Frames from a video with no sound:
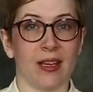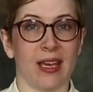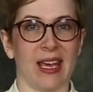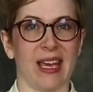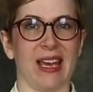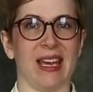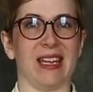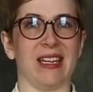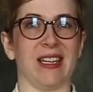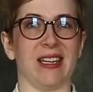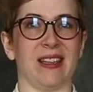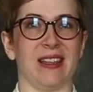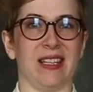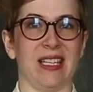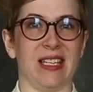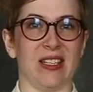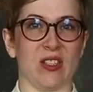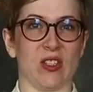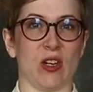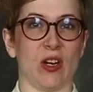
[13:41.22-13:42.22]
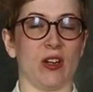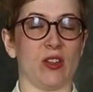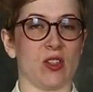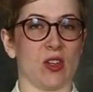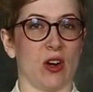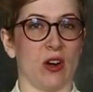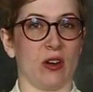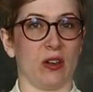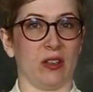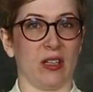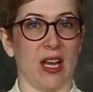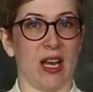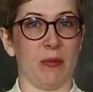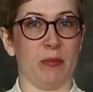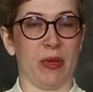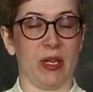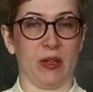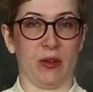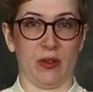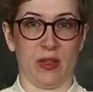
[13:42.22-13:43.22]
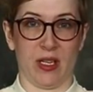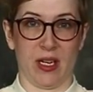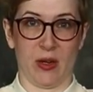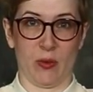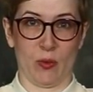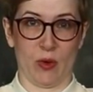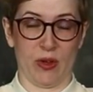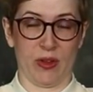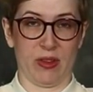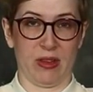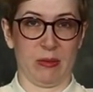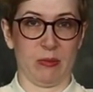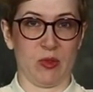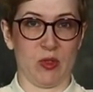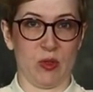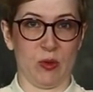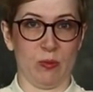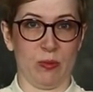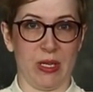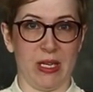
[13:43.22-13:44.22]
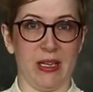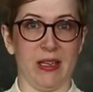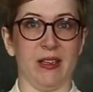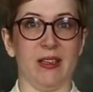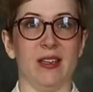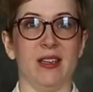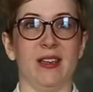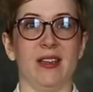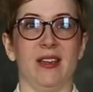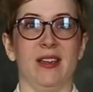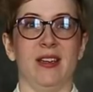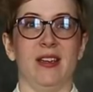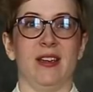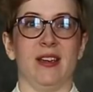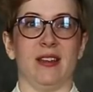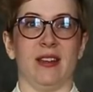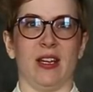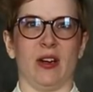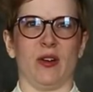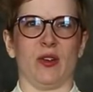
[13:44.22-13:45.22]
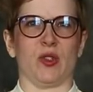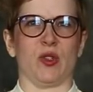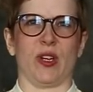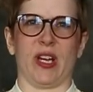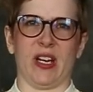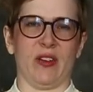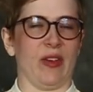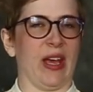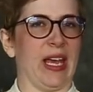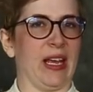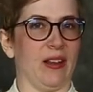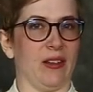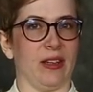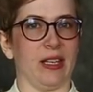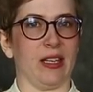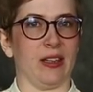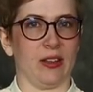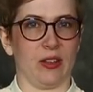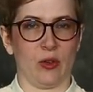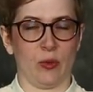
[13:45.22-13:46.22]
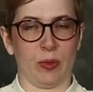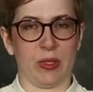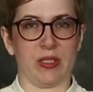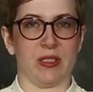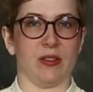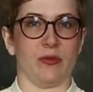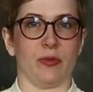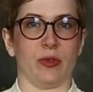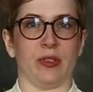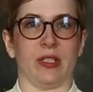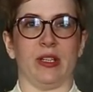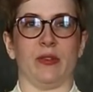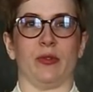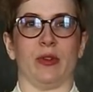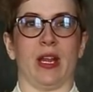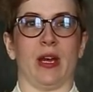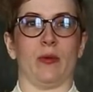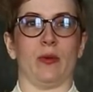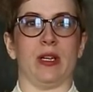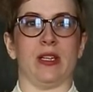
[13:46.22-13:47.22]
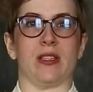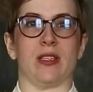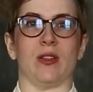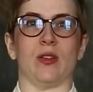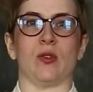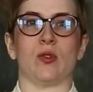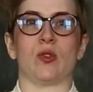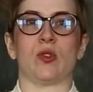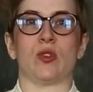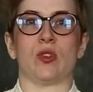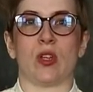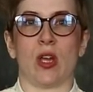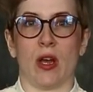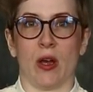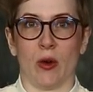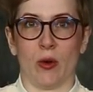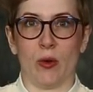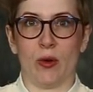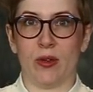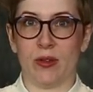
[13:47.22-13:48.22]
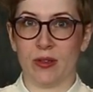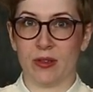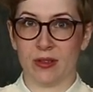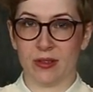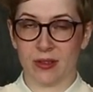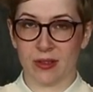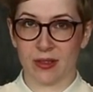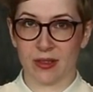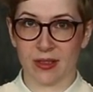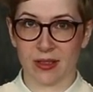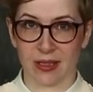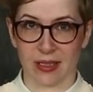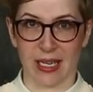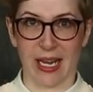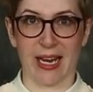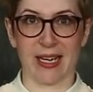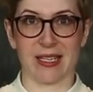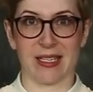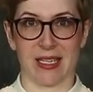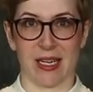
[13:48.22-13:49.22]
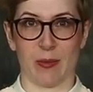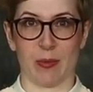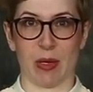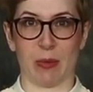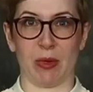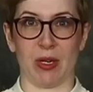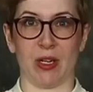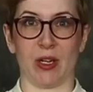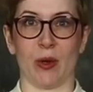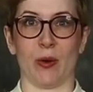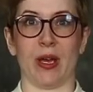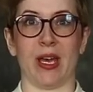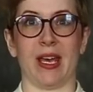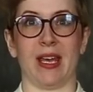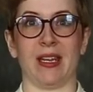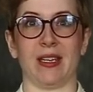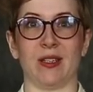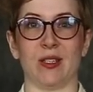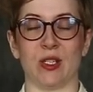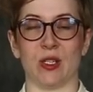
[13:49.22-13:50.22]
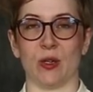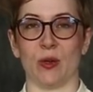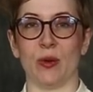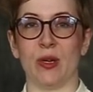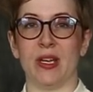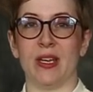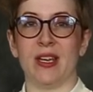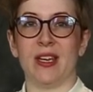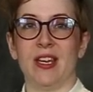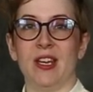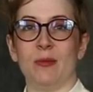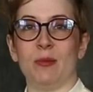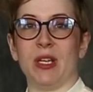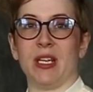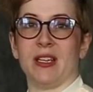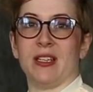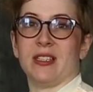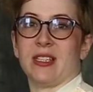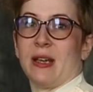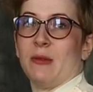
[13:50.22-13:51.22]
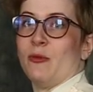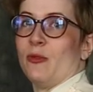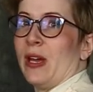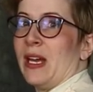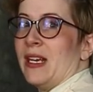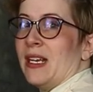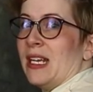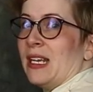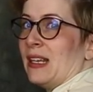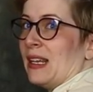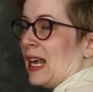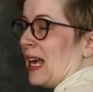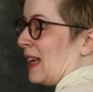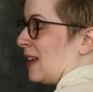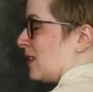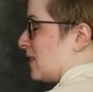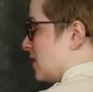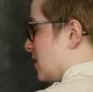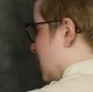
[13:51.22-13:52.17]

and these darts are a lot bigger than I want them to be. They're also kind of angling a little bit differently for that reason. So, next step I'm going to go ahead and do, because I'm finding that